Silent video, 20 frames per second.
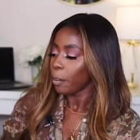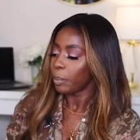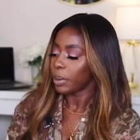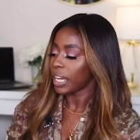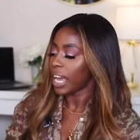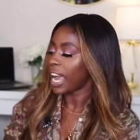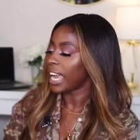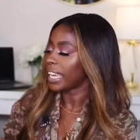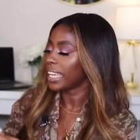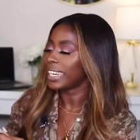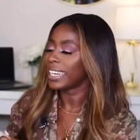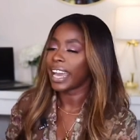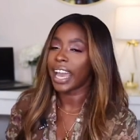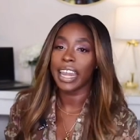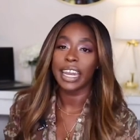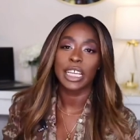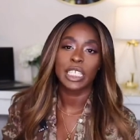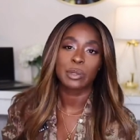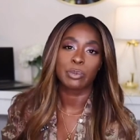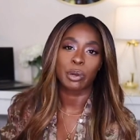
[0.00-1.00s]
but I
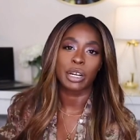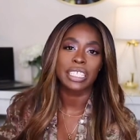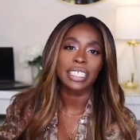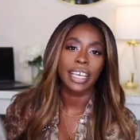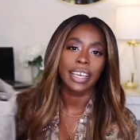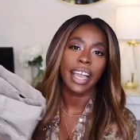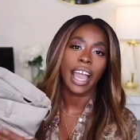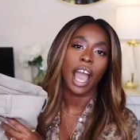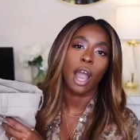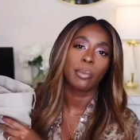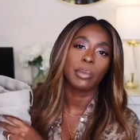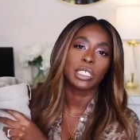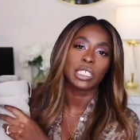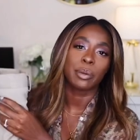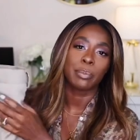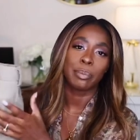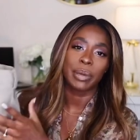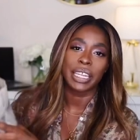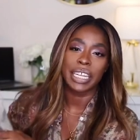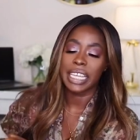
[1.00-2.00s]
cannot express like how
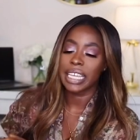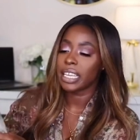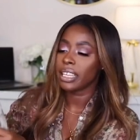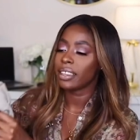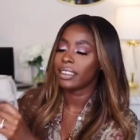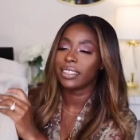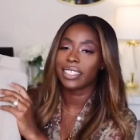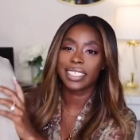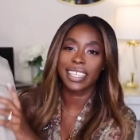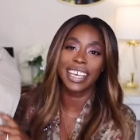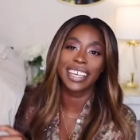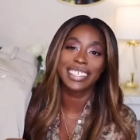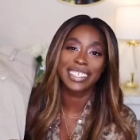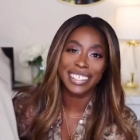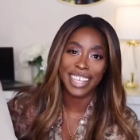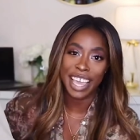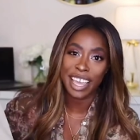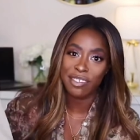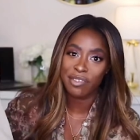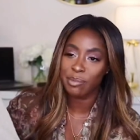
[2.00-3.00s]
much money this has
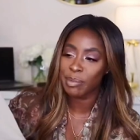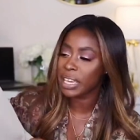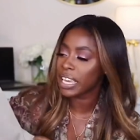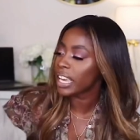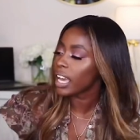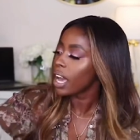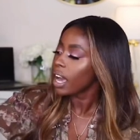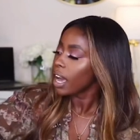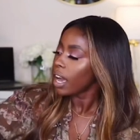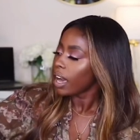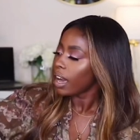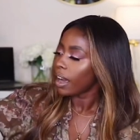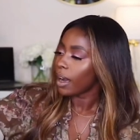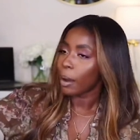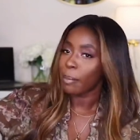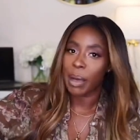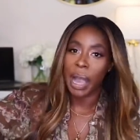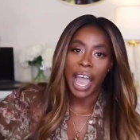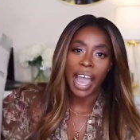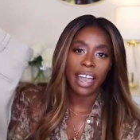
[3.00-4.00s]
saved me.
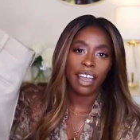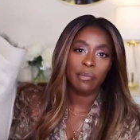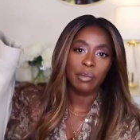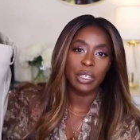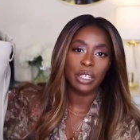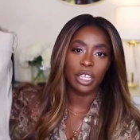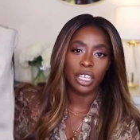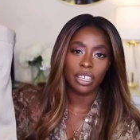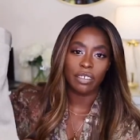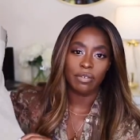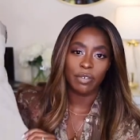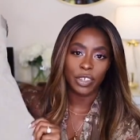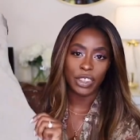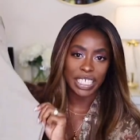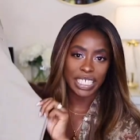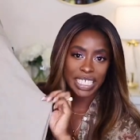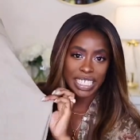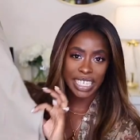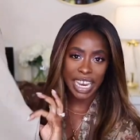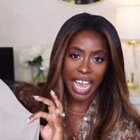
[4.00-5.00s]
I have been looking for
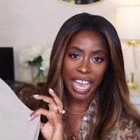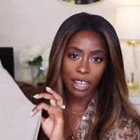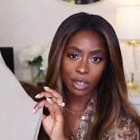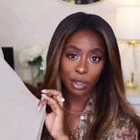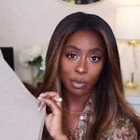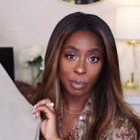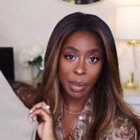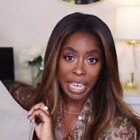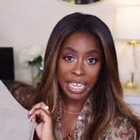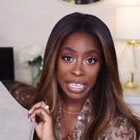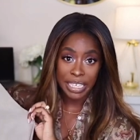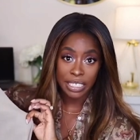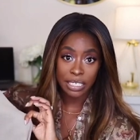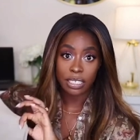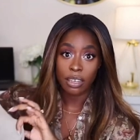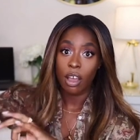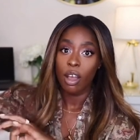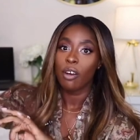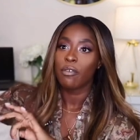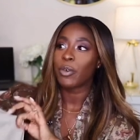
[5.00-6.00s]
this style of
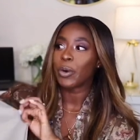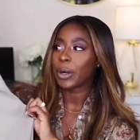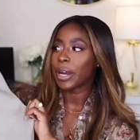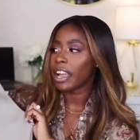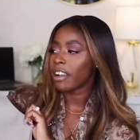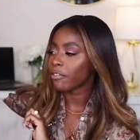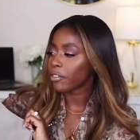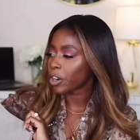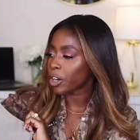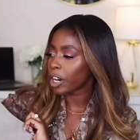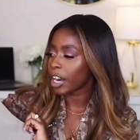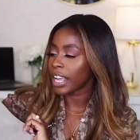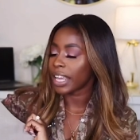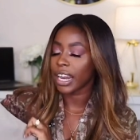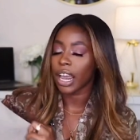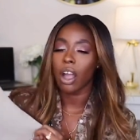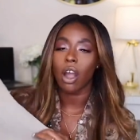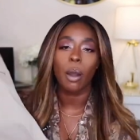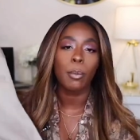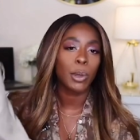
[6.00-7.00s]
pants forever,
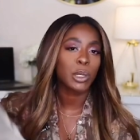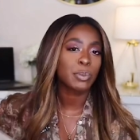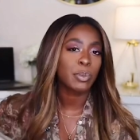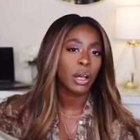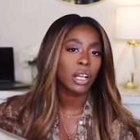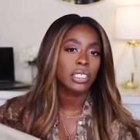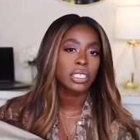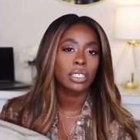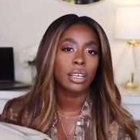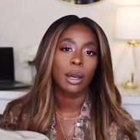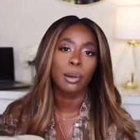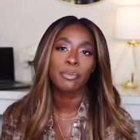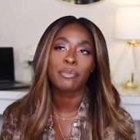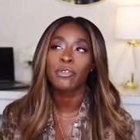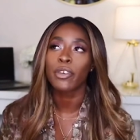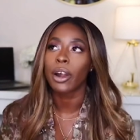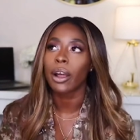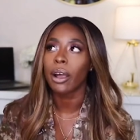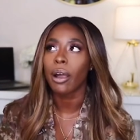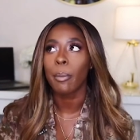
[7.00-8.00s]
and I almost bought some
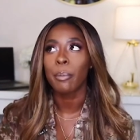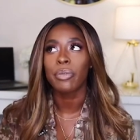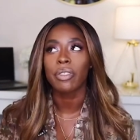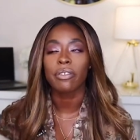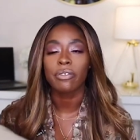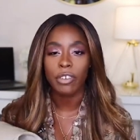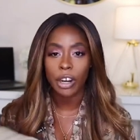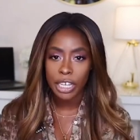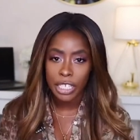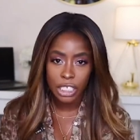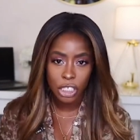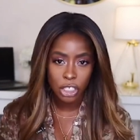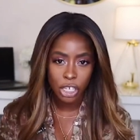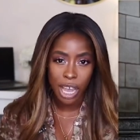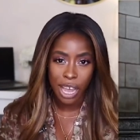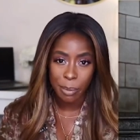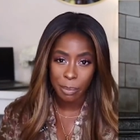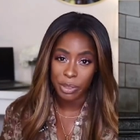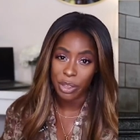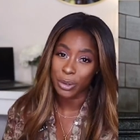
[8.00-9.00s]
from the Frankie
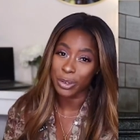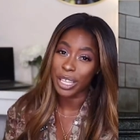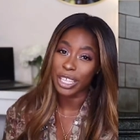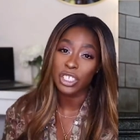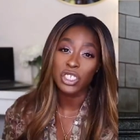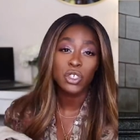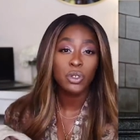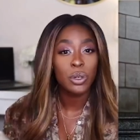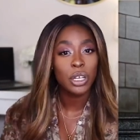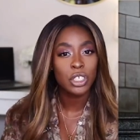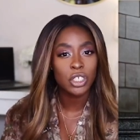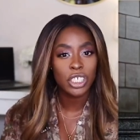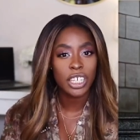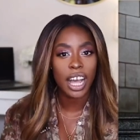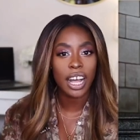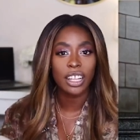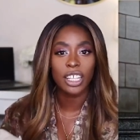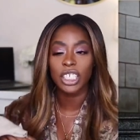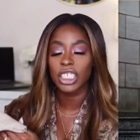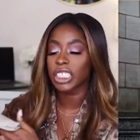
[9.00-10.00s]
Shop and they were like
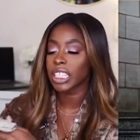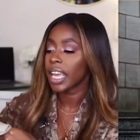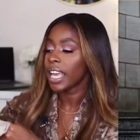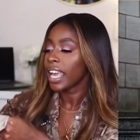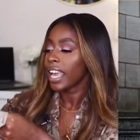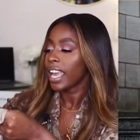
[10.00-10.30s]
$200,